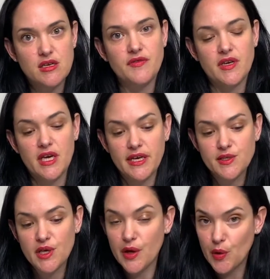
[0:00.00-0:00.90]
not the
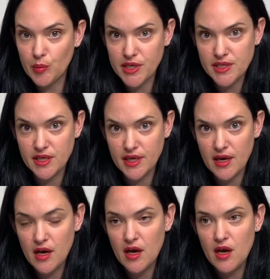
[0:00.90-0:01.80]
case in obesity.
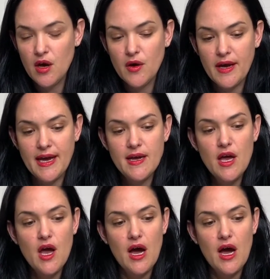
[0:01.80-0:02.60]
Okay,